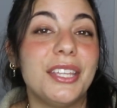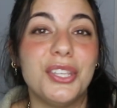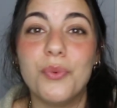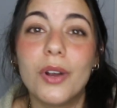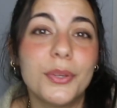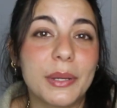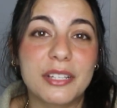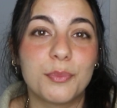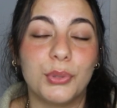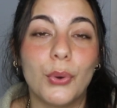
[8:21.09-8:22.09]
you want to
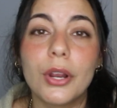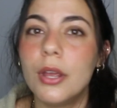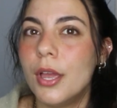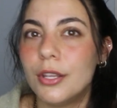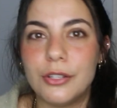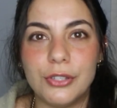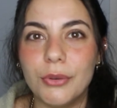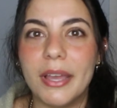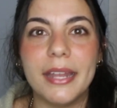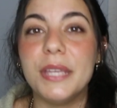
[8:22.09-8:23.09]
explore, do it.